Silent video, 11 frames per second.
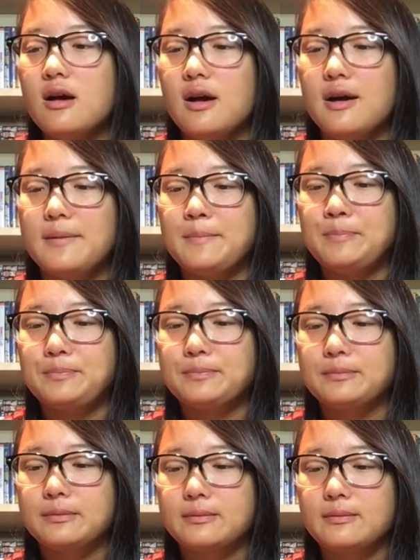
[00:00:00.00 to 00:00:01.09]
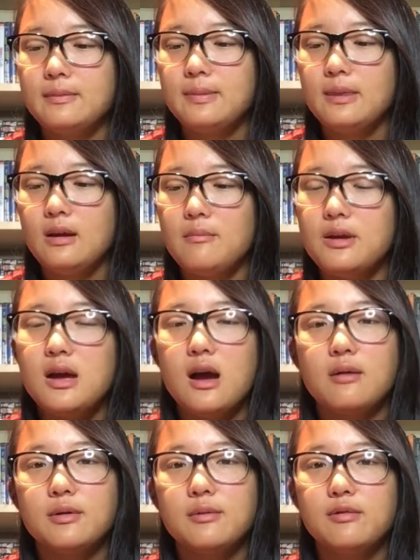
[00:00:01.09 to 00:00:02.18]
But yeah,
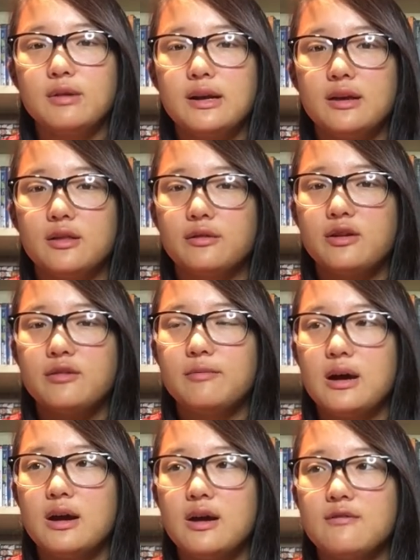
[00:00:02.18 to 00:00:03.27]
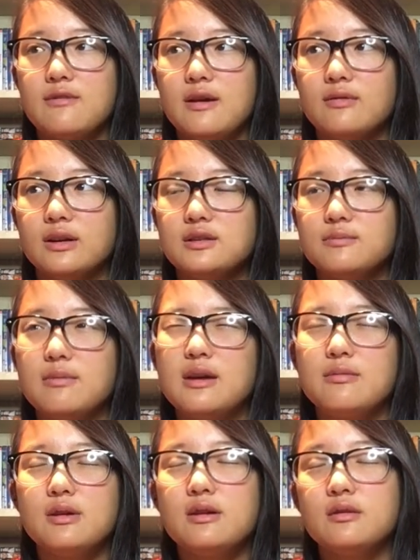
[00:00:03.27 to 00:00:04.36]
I'm going to be reading 3 of my favorites,
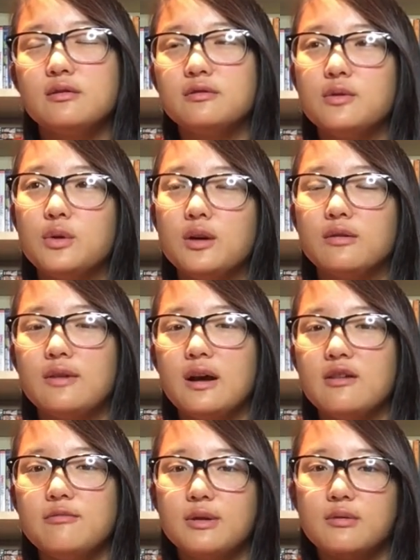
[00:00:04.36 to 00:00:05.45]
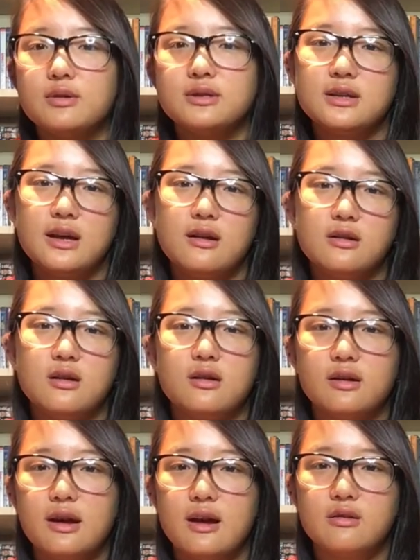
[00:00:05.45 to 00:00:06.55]
maybe 4 or 5, but we'll see how
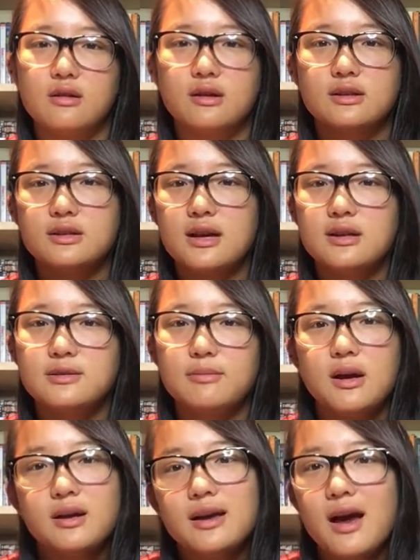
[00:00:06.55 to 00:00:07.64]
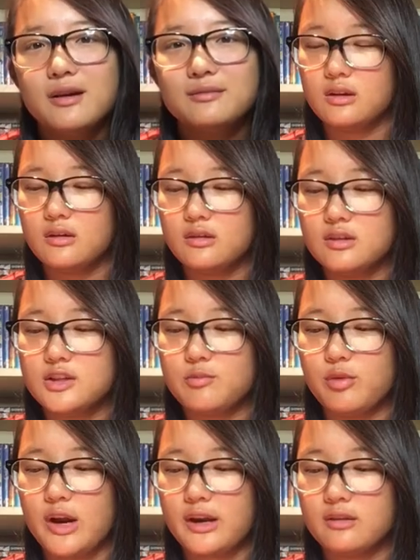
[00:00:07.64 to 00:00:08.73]
long it takes. But yeah.
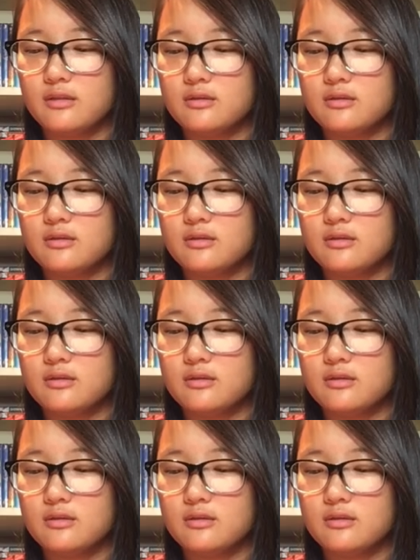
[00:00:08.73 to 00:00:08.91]
Spring.